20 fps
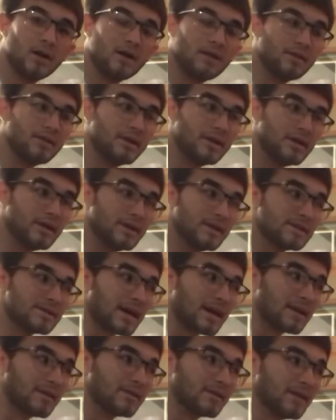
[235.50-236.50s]
The
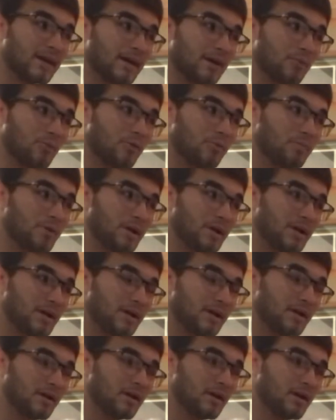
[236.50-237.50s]
second thing would
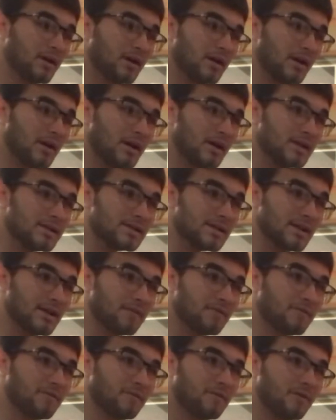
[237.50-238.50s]
be is if
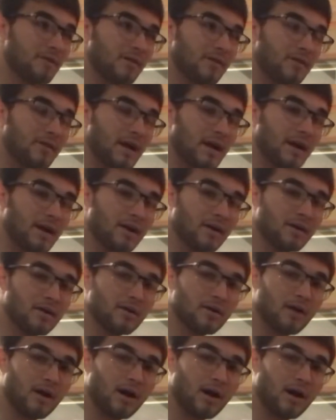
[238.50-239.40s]
their